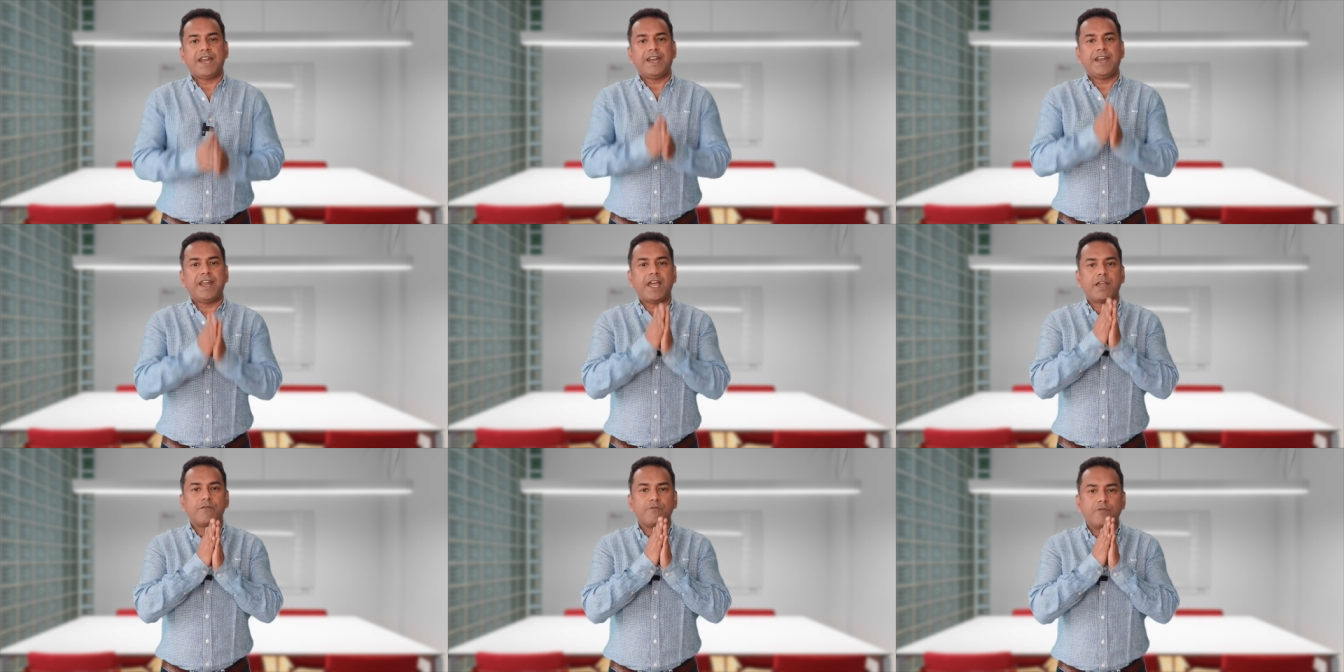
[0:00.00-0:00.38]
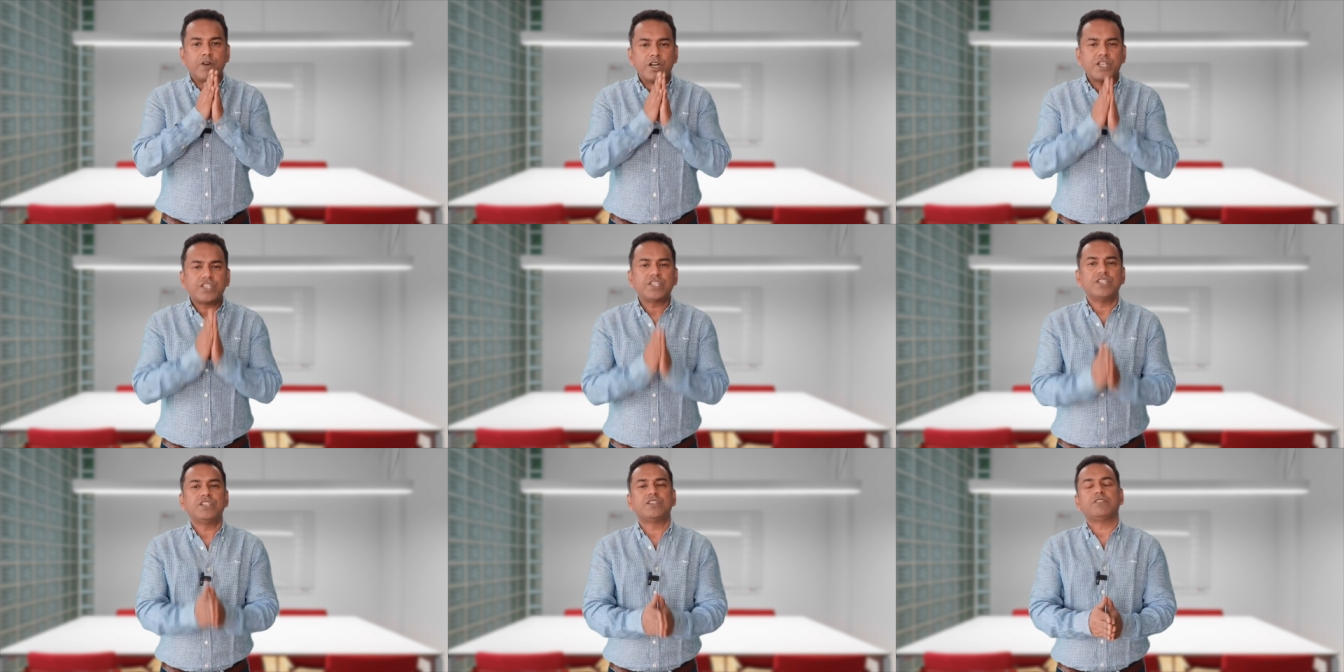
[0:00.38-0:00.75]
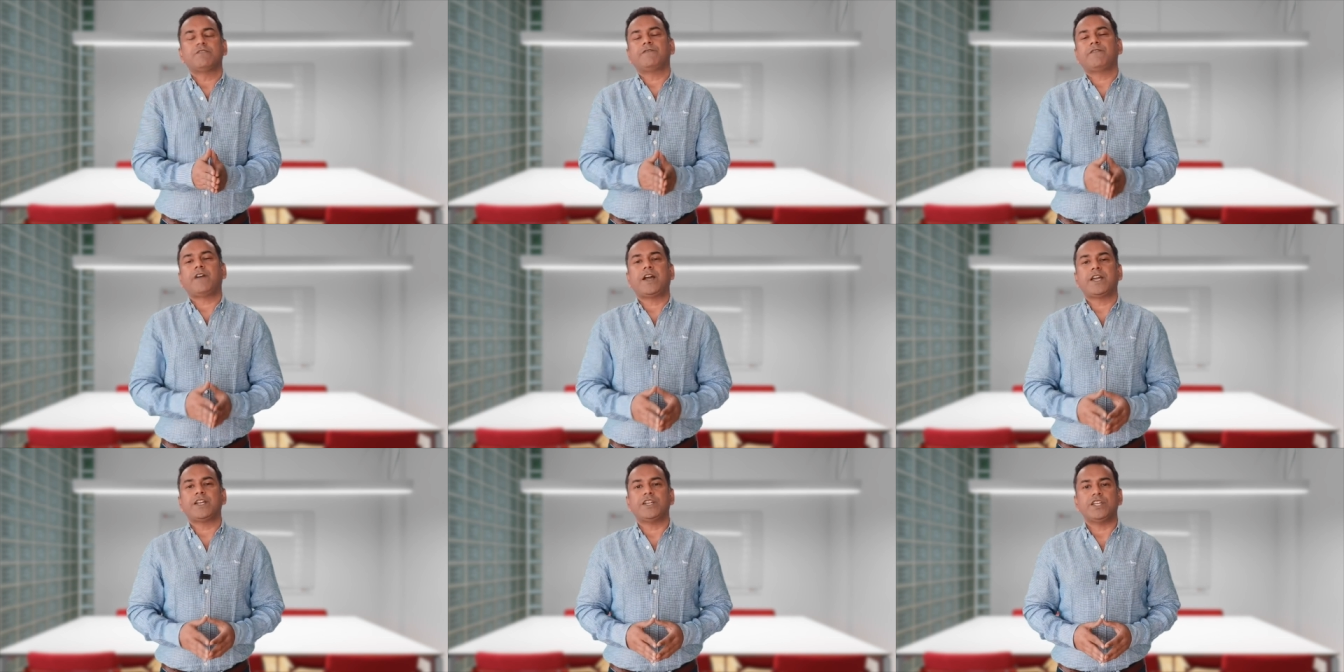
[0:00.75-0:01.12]
diversity
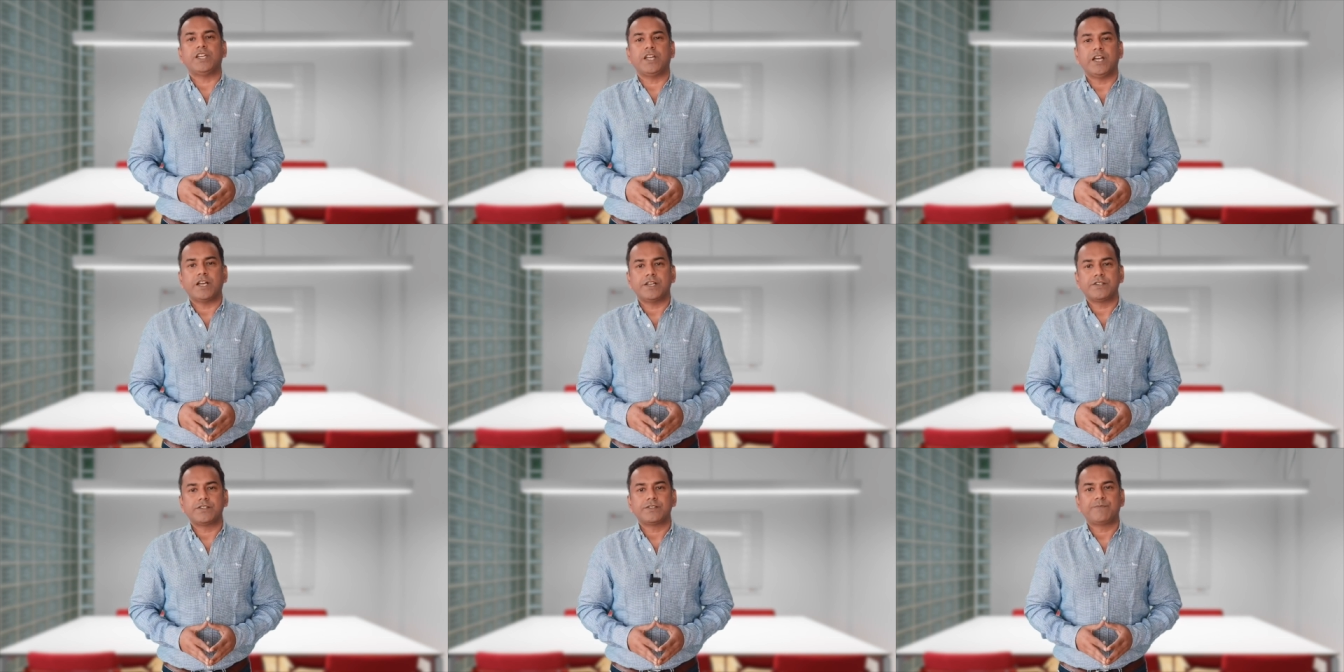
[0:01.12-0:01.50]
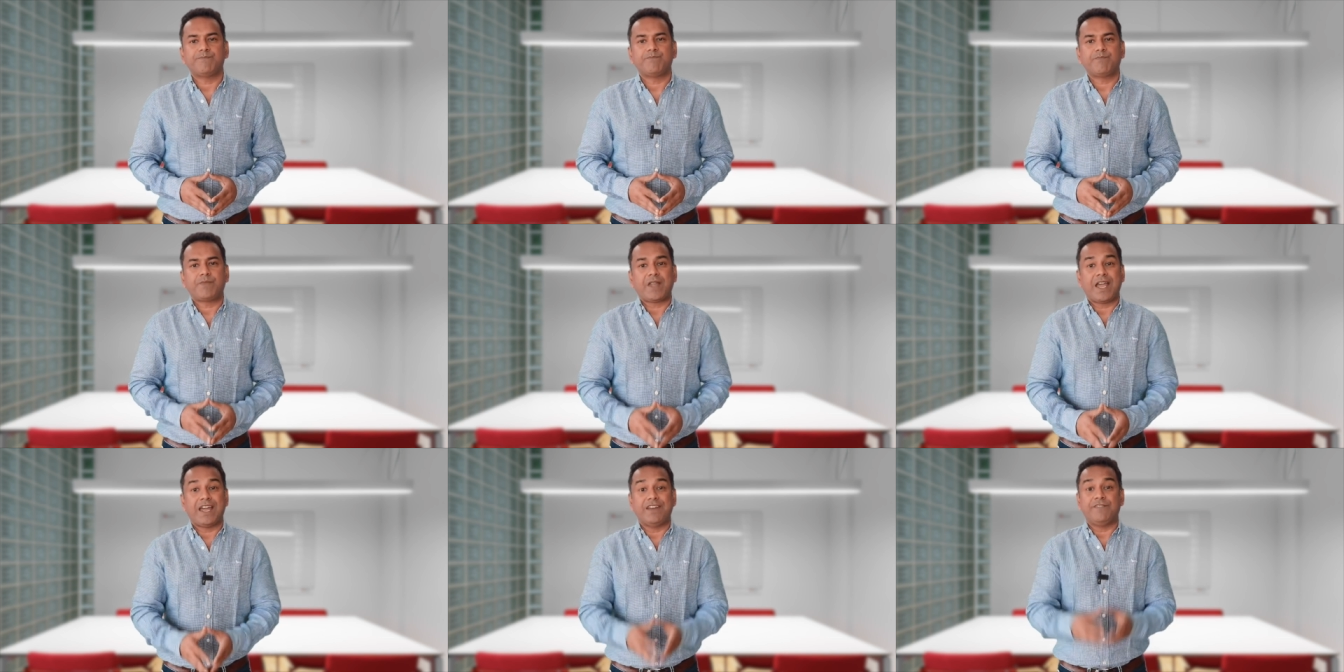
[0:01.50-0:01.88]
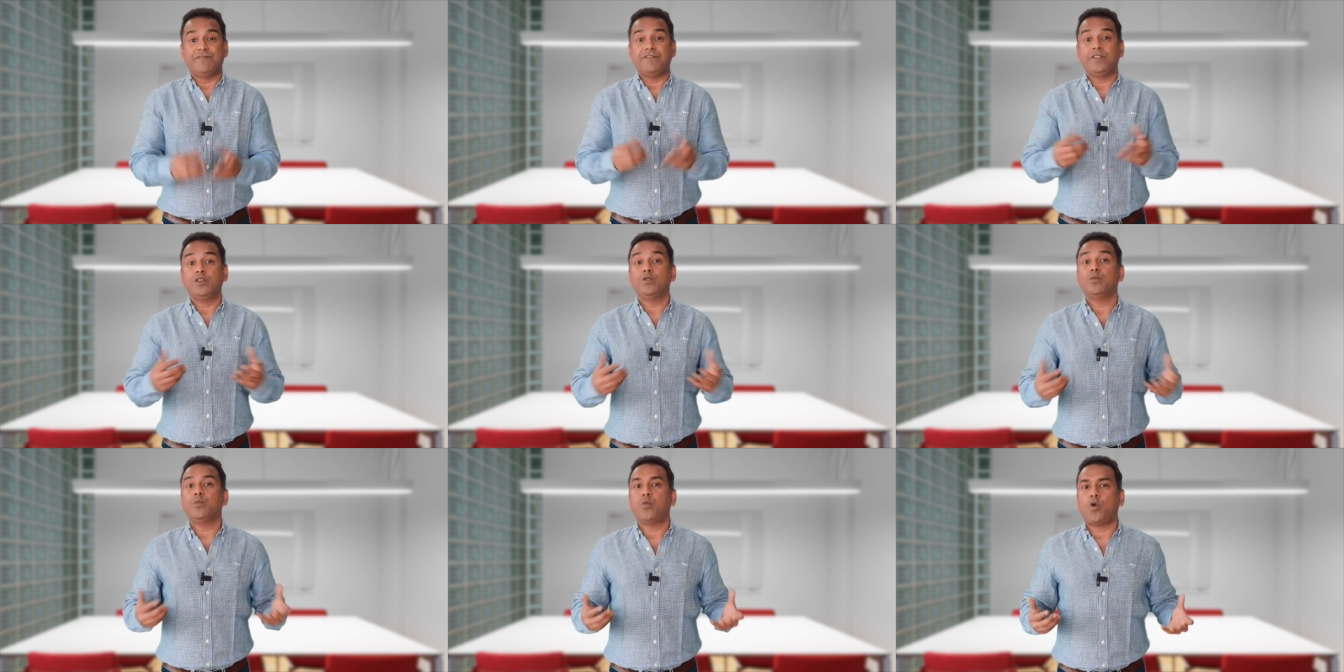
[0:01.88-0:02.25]
of ideas and
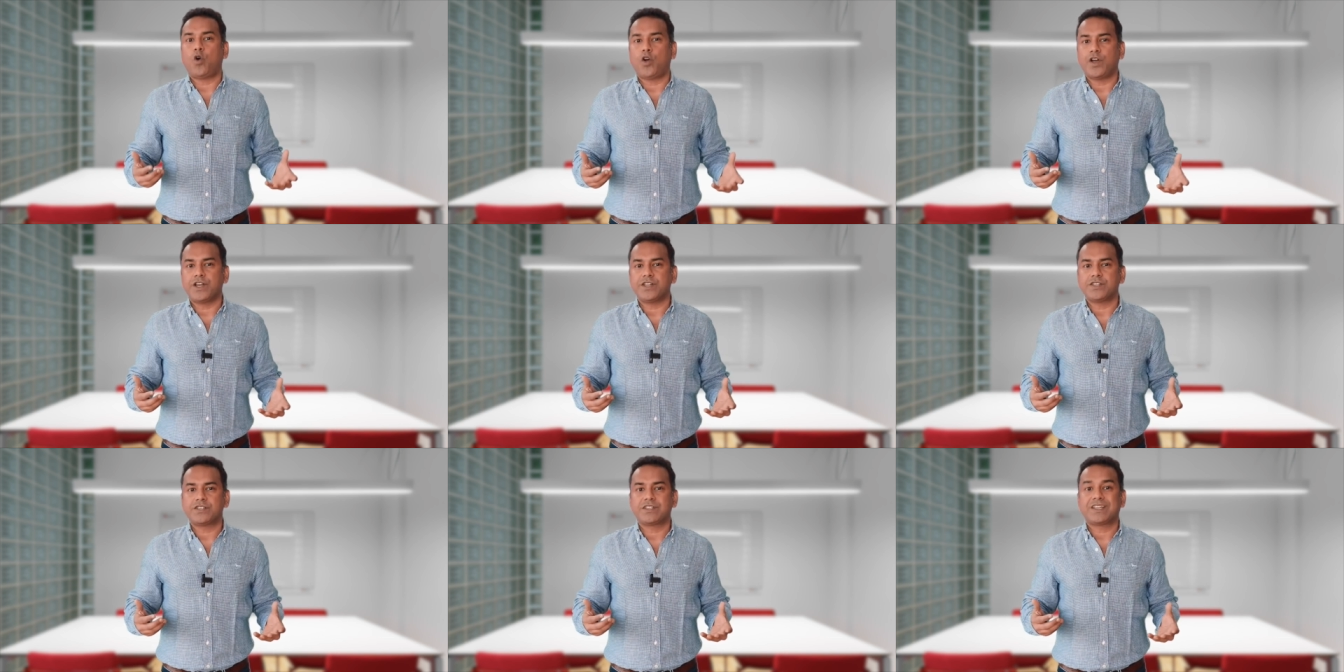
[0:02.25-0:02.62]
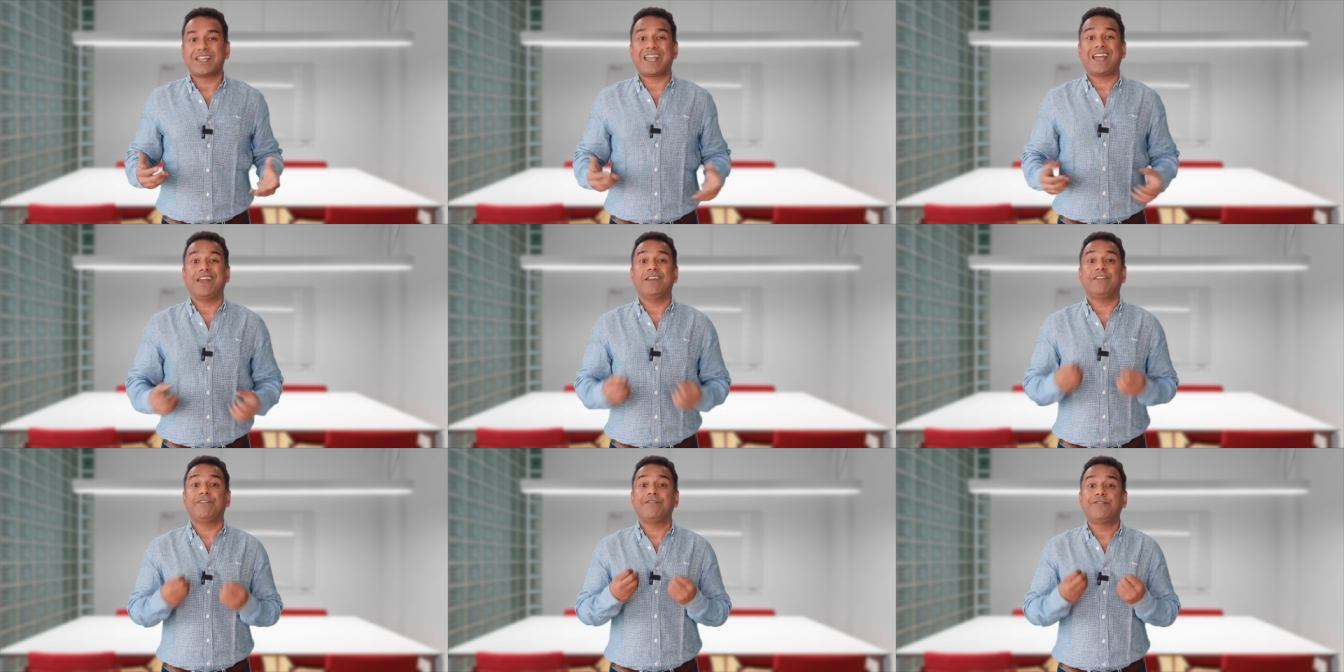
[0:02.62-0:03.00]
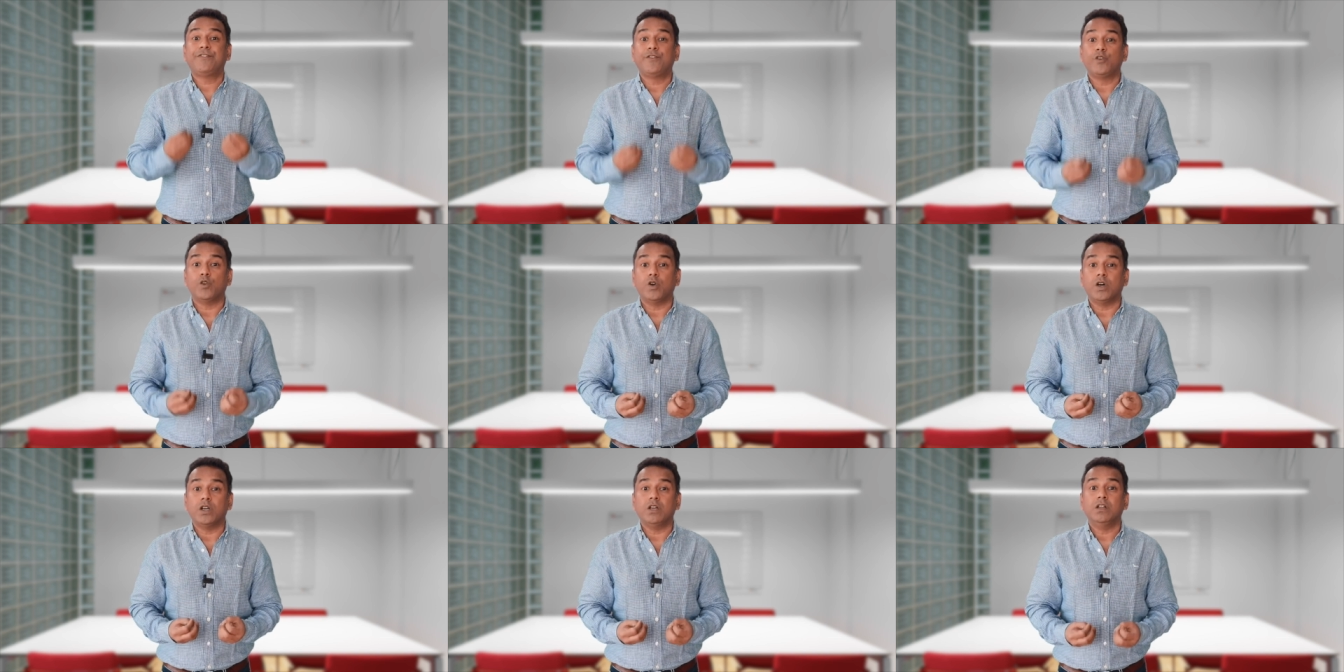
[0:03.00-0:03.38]
viewpoints can
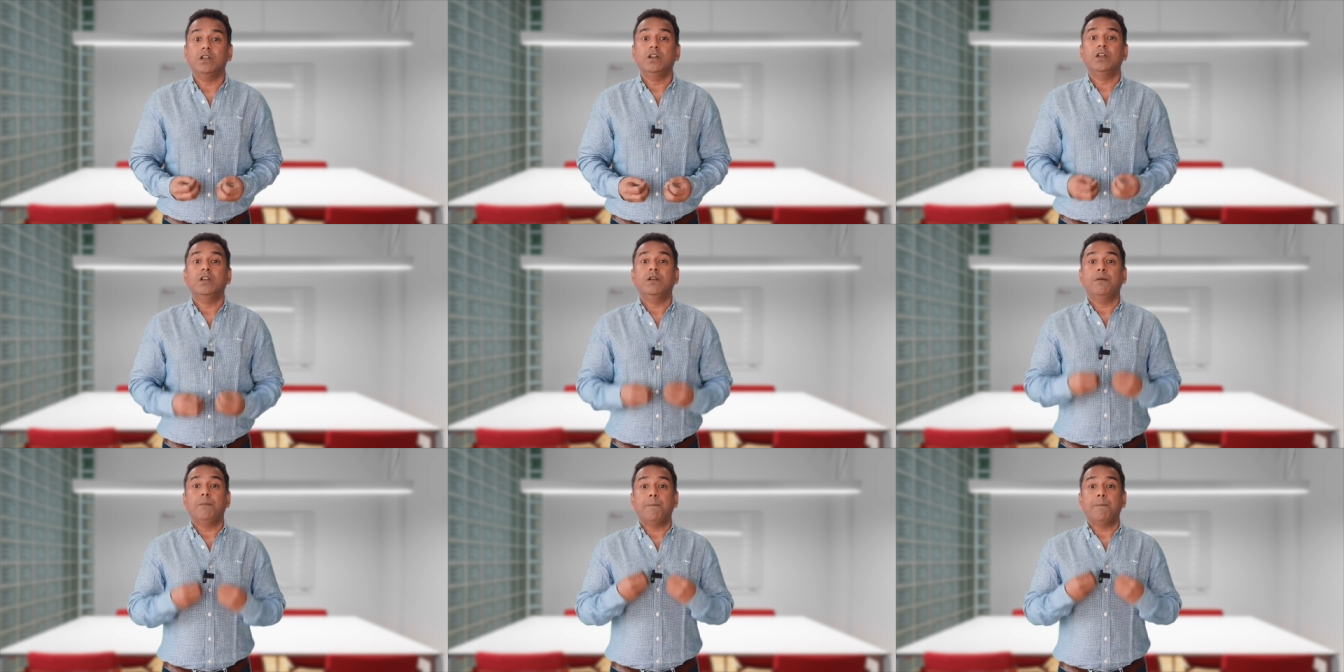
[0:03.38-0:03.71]
fuel